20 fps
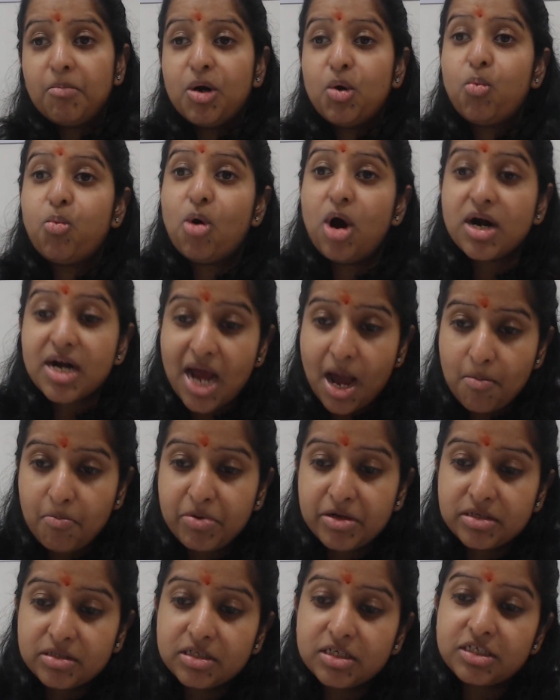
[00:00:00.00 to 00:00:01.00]
But what
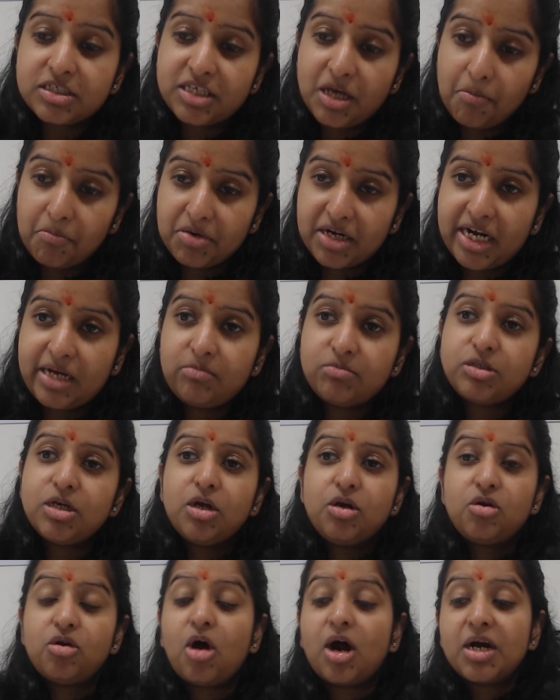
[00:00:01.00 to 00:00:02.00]
happens is sometimes
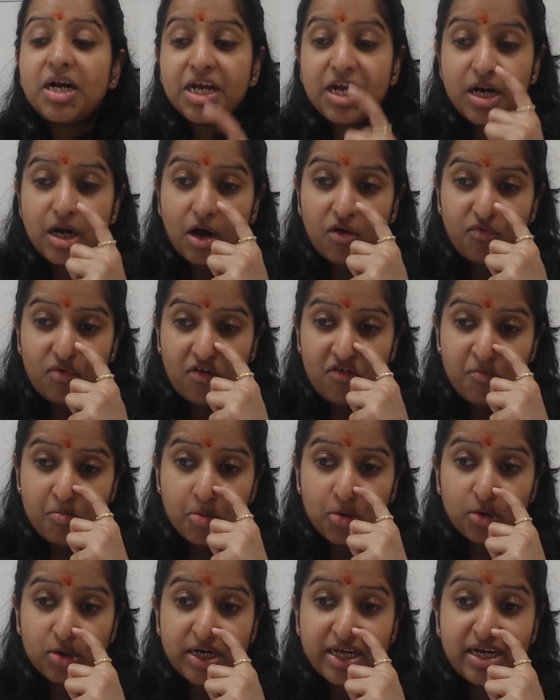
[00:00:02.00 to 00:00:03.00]
not enough of
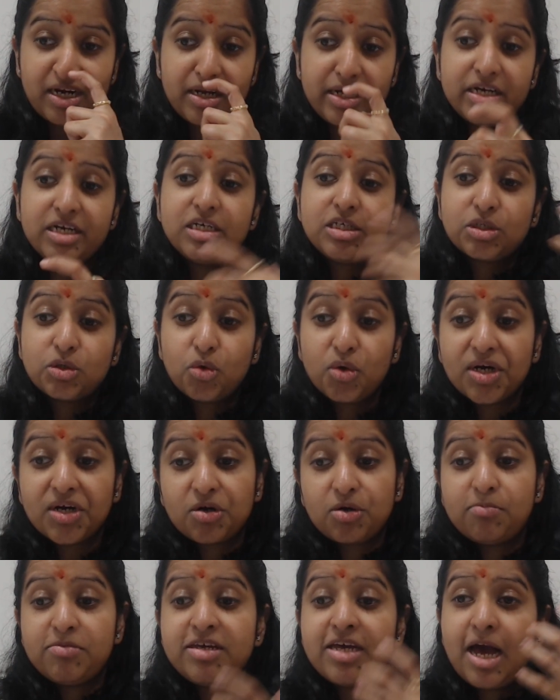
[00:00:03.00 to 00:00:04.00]
protein is
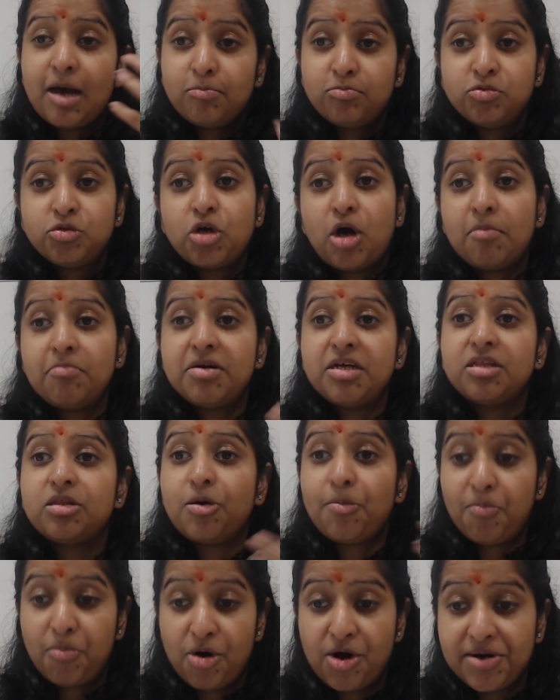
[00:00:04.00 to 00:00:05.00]
going to be absorbed in
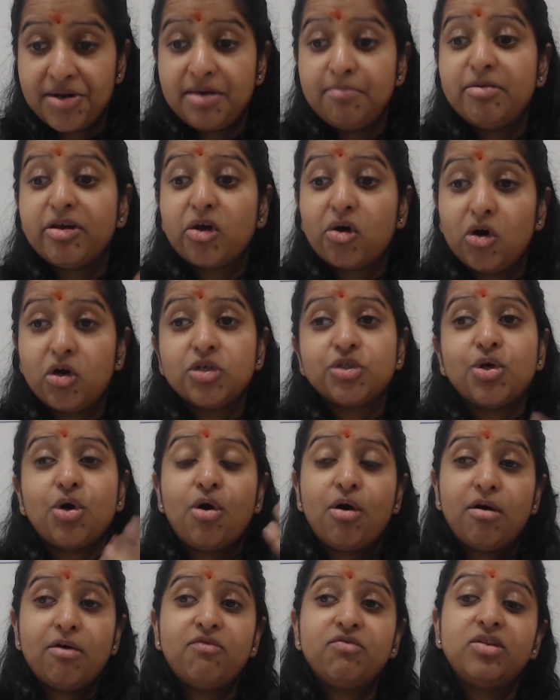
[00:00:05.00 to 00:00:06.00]
the body because
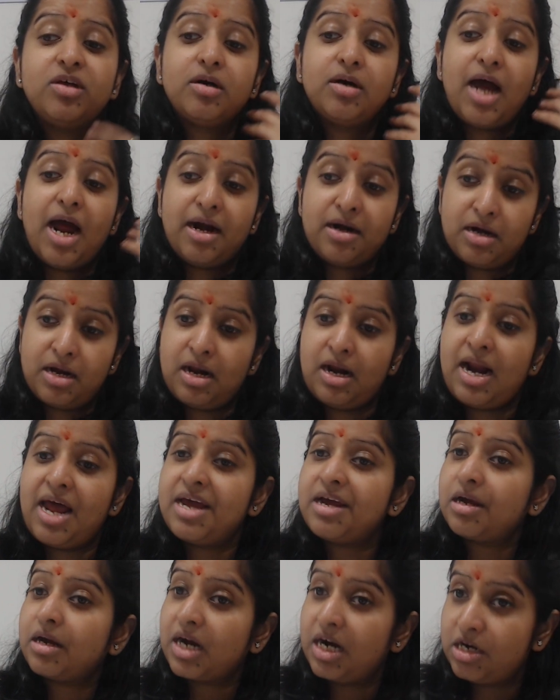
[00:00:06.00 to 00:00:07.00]
of the
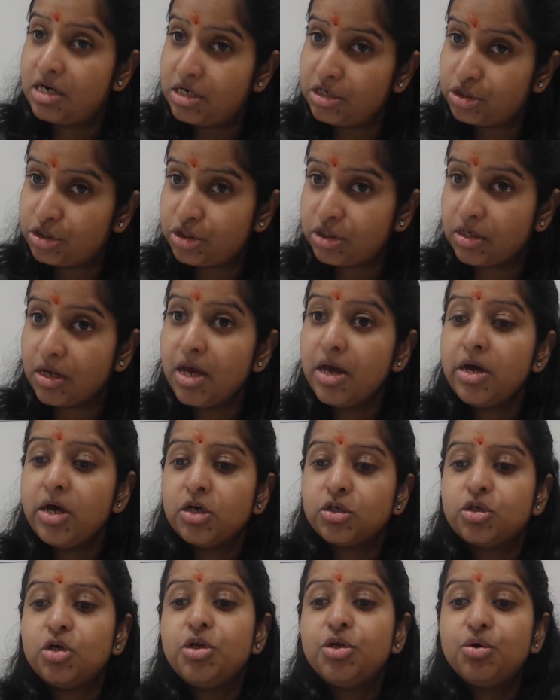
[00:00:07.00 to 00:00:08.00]
underlying condition.
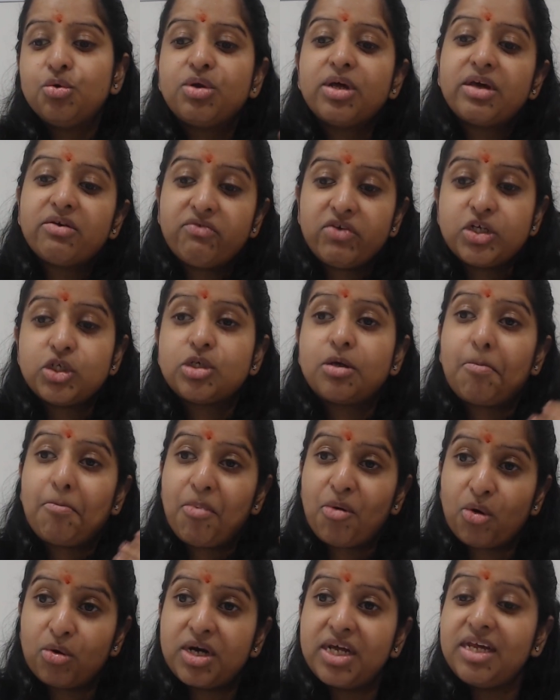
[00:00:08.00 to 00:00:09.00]
So, during which the
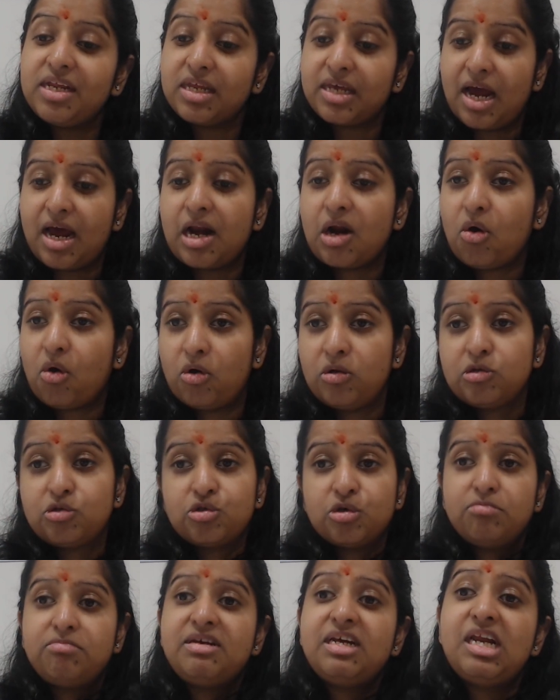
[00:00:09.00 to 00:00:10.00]
protein can
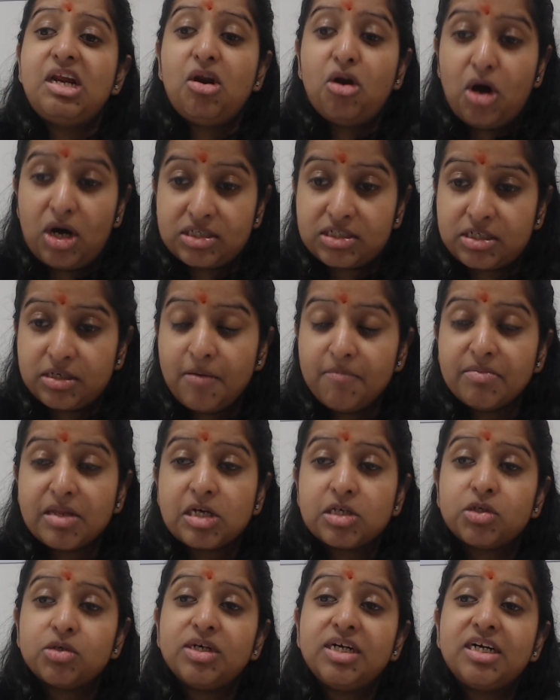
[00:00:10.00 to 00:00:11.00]
also be lost.
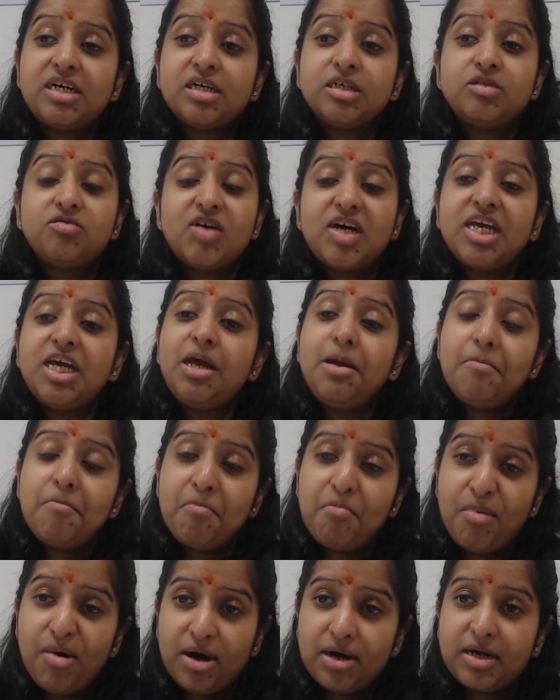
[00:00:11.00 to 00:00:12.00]
So it is very
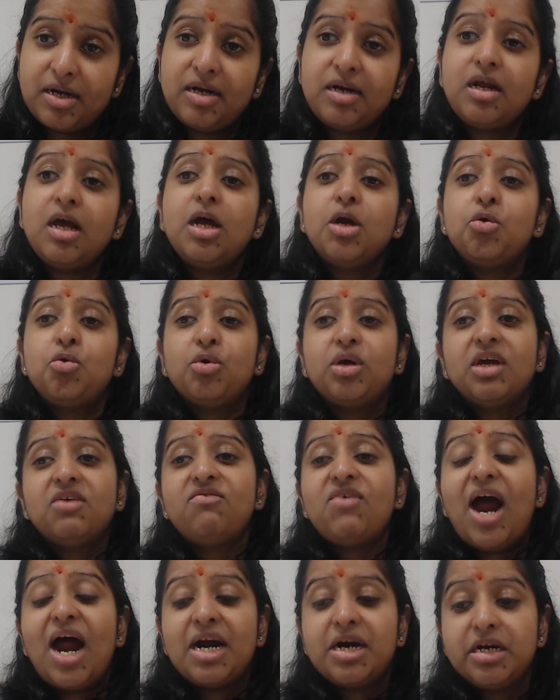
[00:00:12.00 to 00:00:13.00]
important to
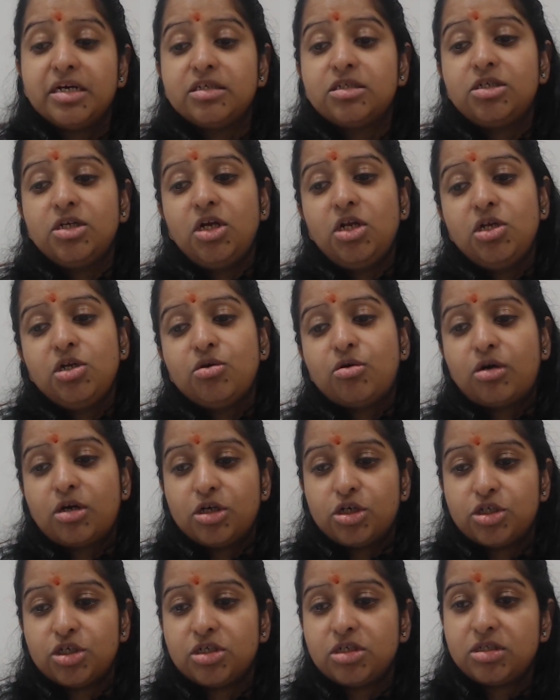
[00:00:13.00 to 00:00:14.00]
give additional
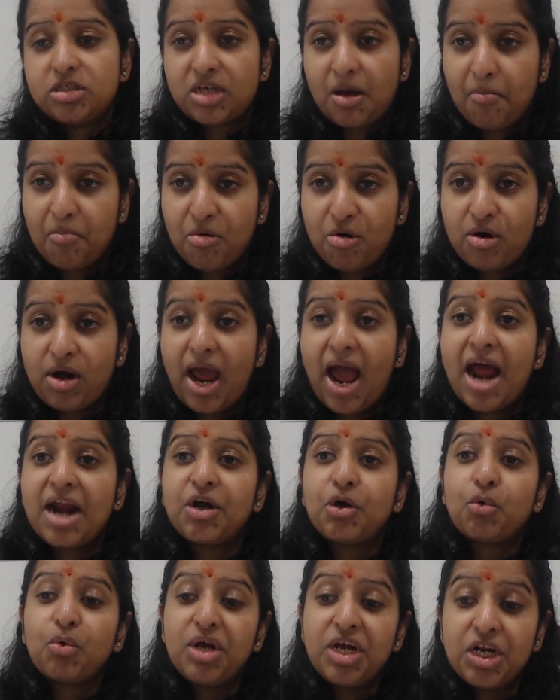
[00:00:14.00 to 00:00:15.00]
nutrition support
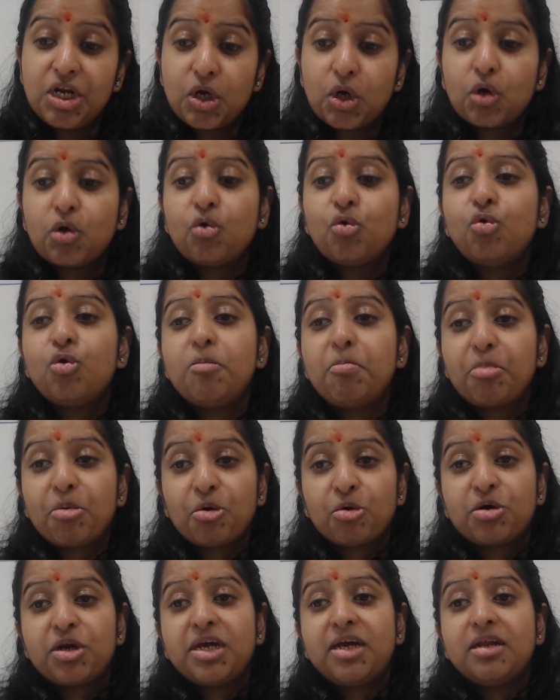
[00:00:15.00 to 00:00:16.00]
and to include
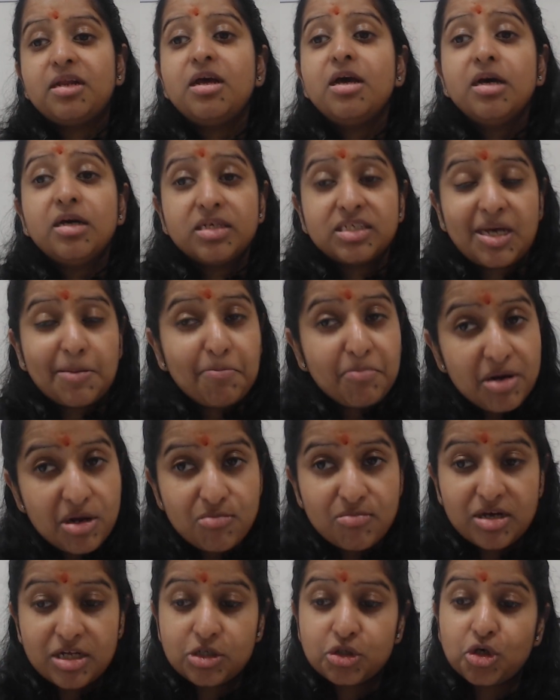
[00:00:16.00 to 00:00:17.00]
protein
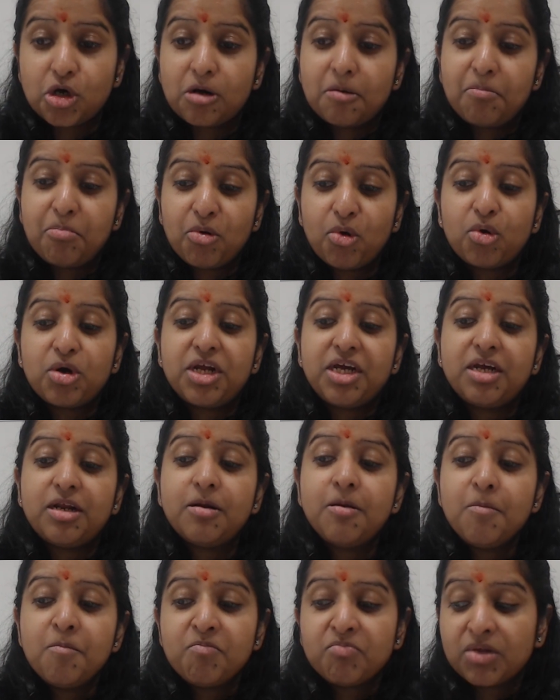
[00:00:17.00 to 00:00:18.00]
supplements or a
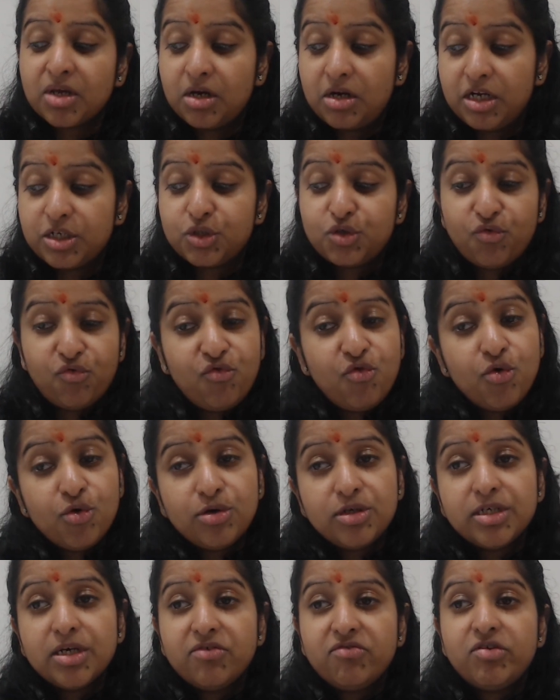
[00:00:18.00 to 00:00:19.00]
protein rich
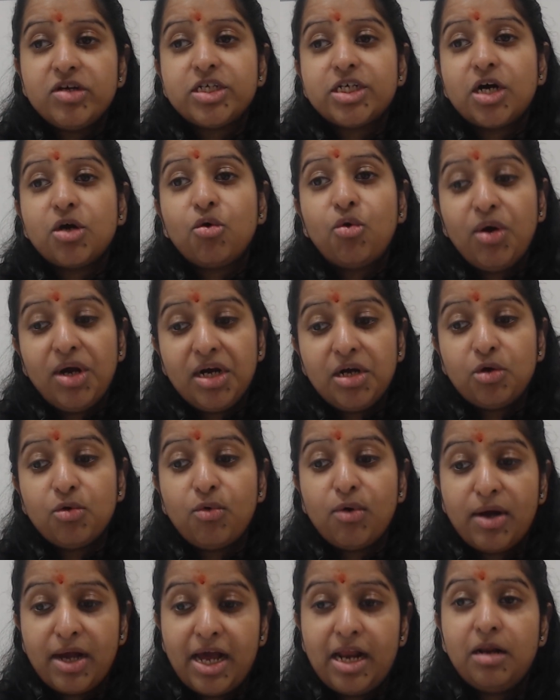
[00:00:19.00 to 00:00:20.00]
foods which are going
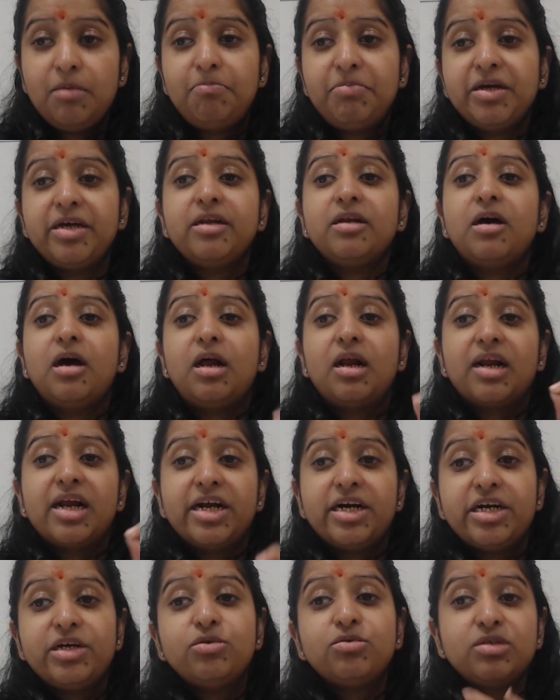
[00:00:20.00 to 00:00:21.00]
to help in
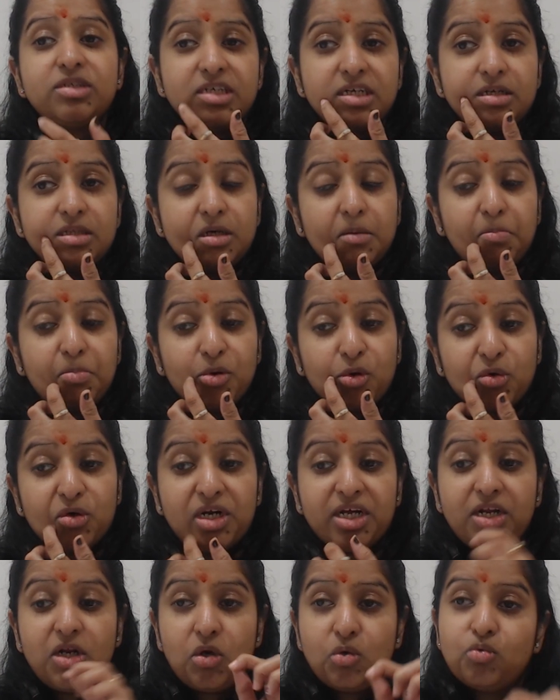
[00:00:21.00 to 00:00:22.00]
reducing the
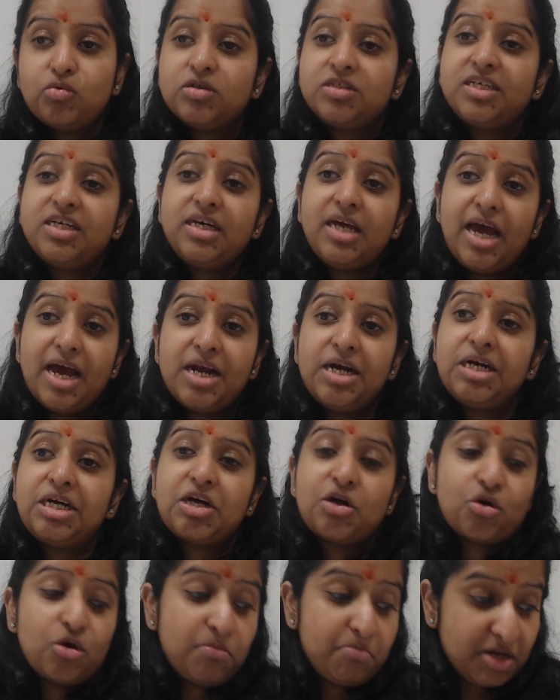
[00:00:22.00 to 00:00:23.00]
protein losing
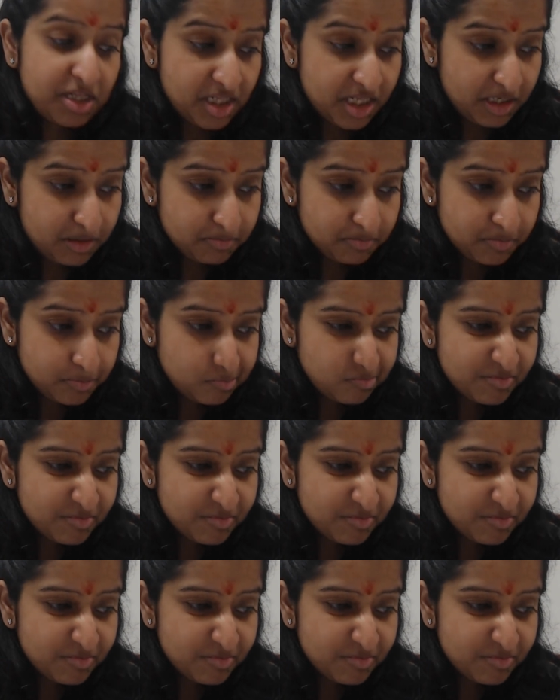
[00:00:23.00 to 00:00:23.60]
enteropathy.